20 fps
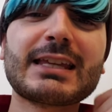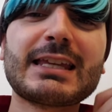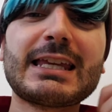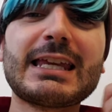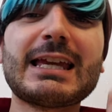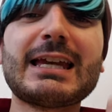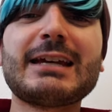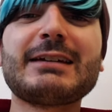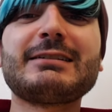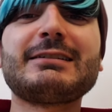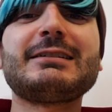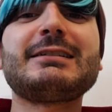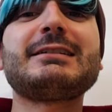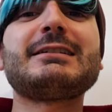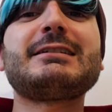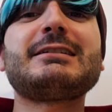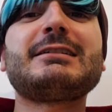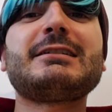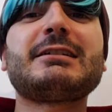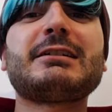Yeah,
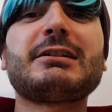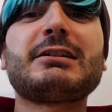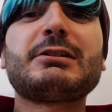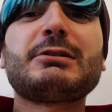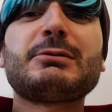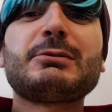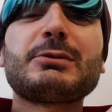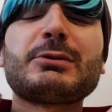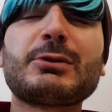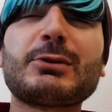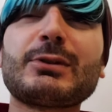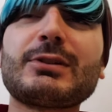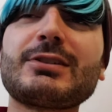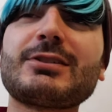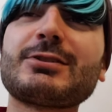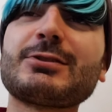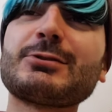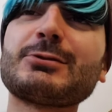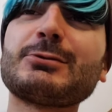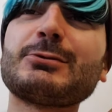we're going
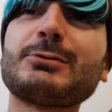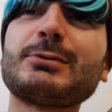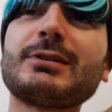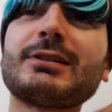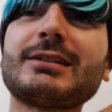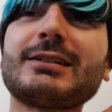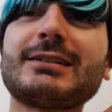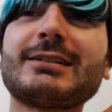to